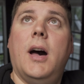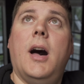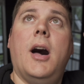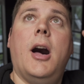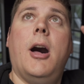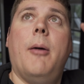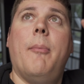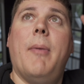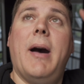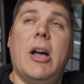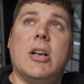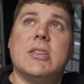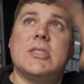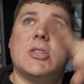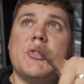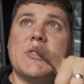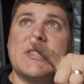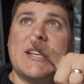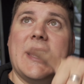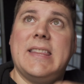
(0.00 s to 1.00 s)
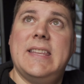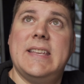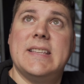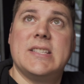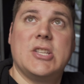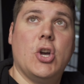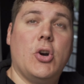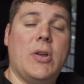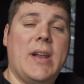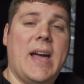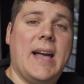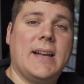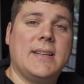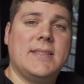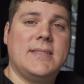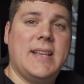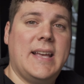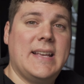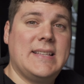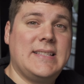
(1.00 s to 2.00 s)
I also just got these
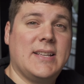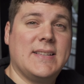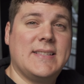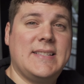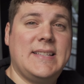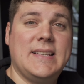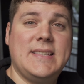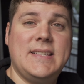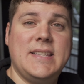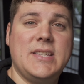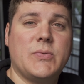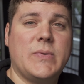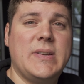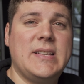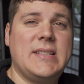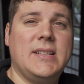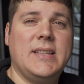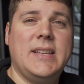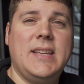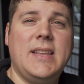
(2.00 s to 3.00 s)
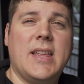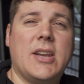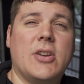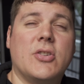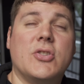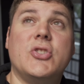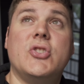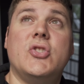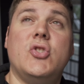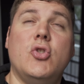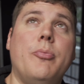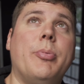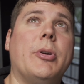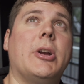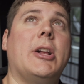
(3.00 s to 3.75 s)
Godox SL60s recently that are super